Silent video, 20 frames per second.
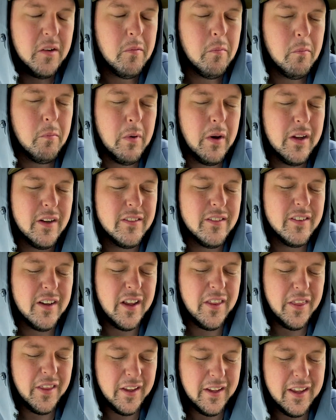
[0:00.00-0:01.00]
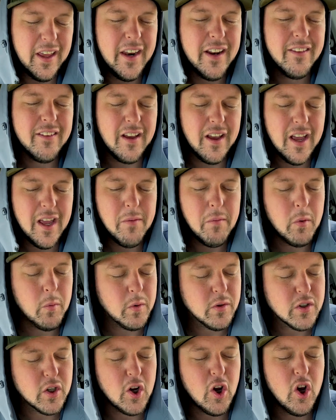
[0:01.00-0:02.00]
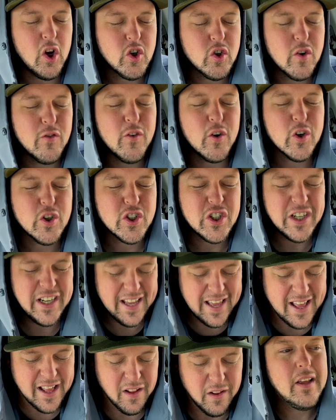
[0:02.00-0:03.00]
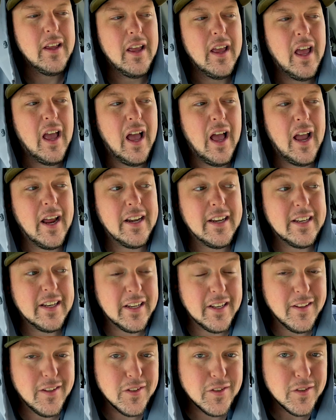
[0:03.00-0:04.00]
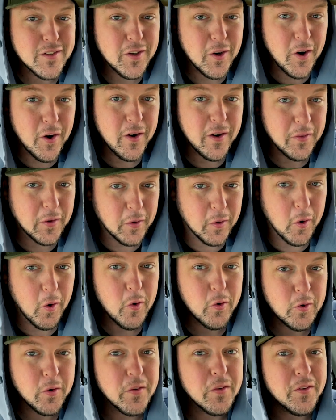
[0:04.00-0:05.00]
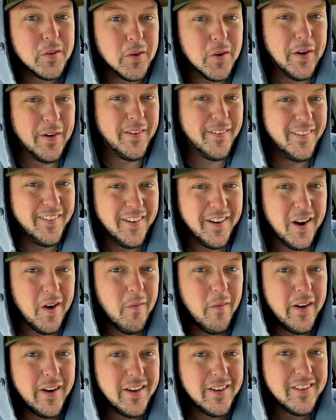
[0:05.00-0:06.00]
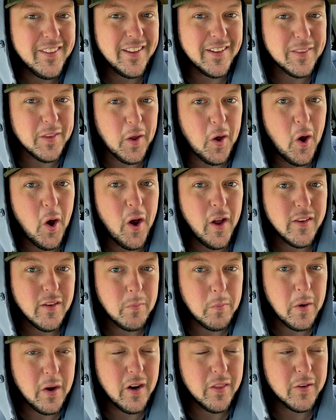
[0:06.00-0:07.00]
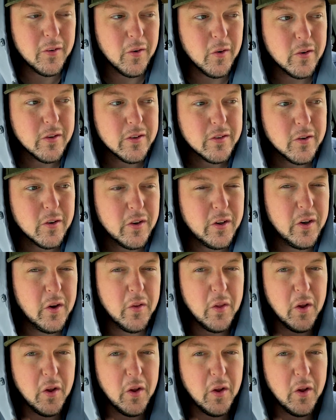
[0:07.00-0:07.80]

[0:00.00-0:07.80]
But I think at a time it was controversial. I did start at the grocery store. I went into like the hot spot at the grocery store, you know, the